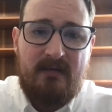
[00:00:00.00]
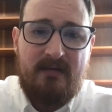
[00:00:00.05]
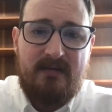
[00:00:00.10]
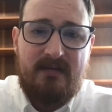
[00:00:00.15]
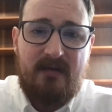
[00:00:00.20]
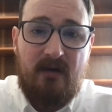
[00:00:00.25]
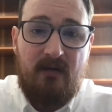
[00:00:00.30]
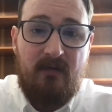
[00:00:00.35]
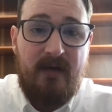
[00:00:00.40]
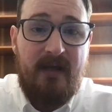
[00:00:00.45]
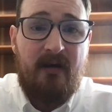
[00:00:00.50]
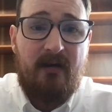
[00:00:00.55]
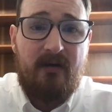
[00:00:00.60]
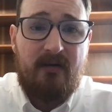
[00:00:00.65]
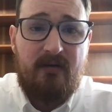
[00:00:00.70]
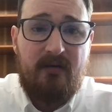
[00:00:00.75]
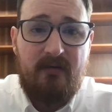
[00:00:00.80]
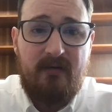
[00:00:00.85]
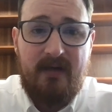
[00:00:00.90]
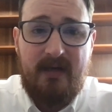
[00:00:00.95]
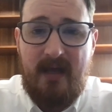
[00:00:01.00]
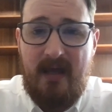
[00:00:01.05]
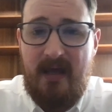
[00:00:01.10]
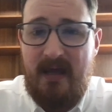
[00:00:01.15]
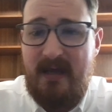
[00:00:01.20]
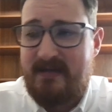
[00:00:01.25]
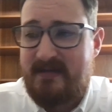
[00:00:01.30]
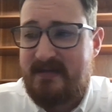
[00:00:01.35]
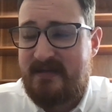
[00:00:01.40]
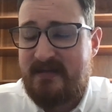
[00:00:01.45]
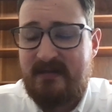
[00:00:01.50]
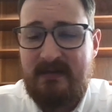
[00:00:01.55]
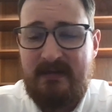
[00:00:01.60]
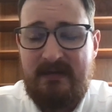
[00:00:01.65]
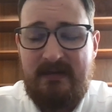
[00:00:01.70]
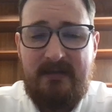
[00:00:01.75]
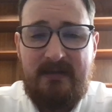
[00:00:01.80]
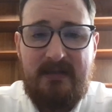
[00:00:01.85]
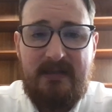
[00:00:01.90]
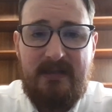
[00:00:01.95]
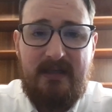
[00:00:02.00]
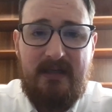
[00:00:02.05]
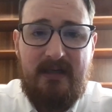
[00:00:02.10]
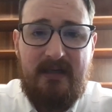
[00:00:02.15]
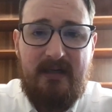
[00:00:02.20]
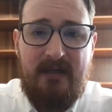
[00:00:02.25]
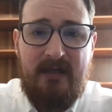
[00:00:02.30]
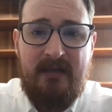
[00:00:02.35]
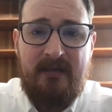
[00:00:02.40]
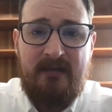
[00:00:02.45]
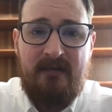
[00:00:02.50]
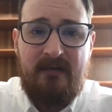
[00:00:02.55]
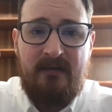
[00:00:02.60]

So in our current case, uh,